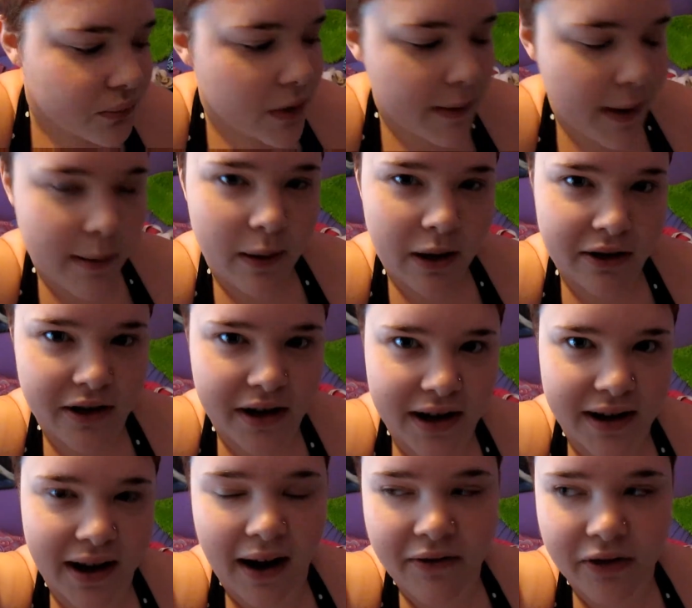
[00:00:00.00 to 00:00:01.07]
with my brother
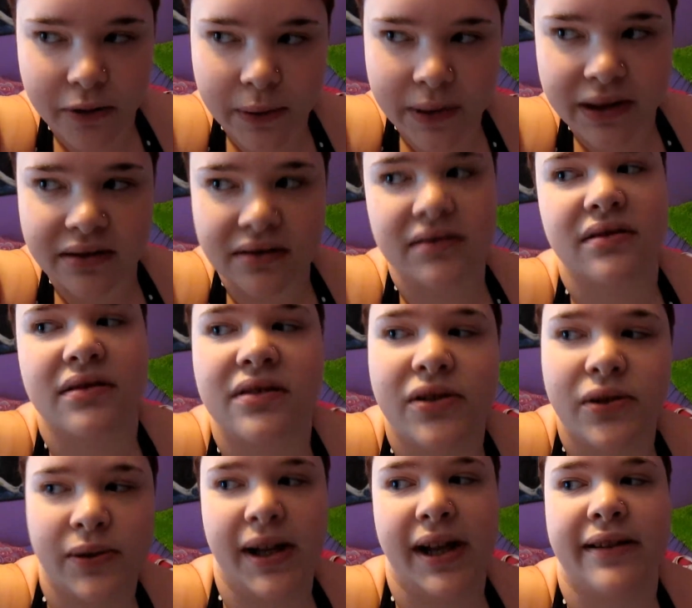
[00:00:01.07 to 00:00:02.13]
and everyone
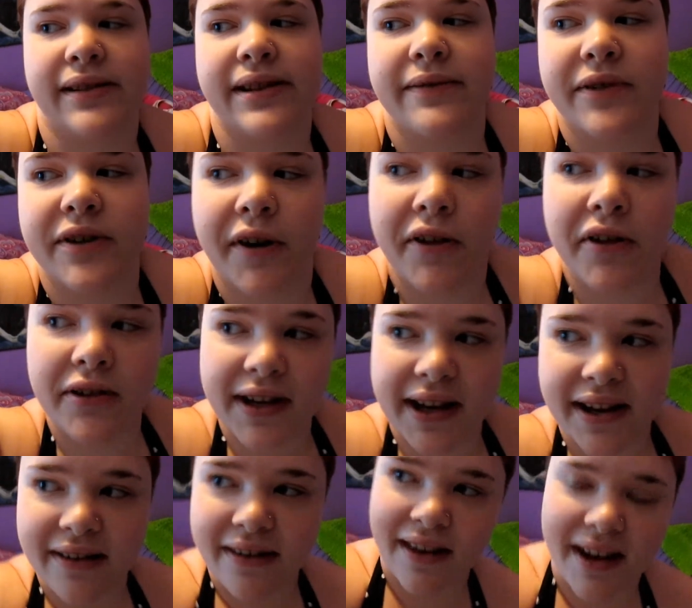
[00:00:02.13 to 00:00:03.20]
who like lived around the
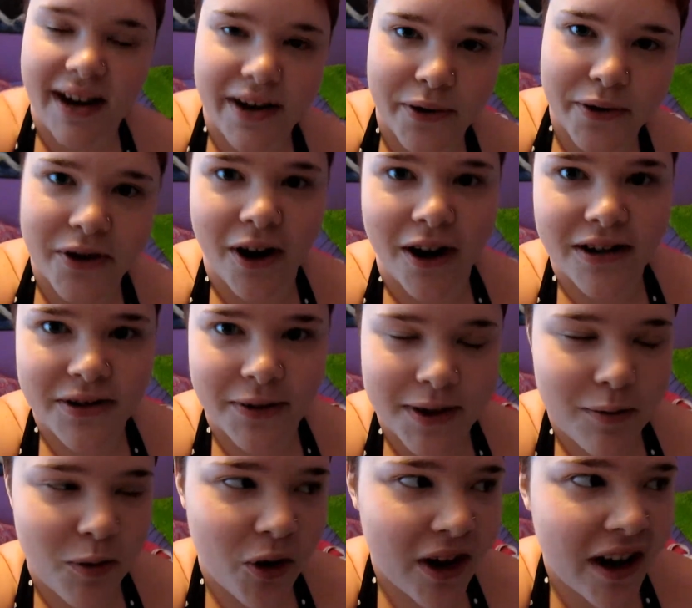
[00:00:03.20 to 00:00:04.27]
lake that I don't talk to
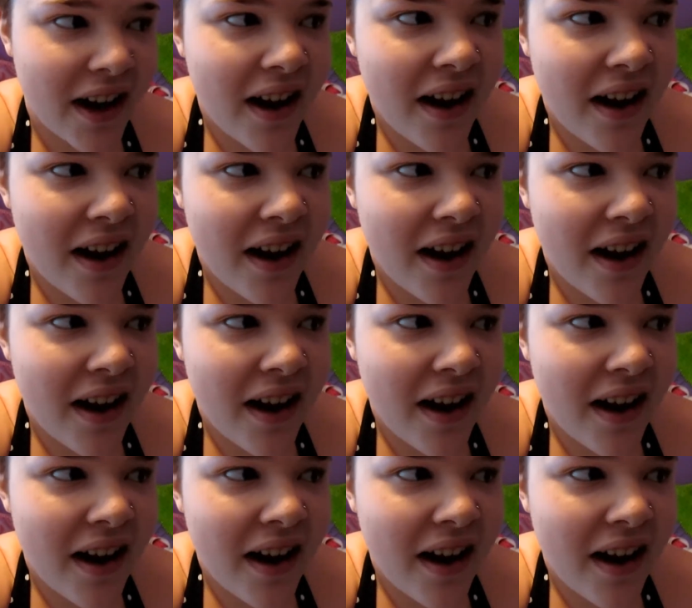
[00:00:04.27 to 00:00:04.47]
anymore.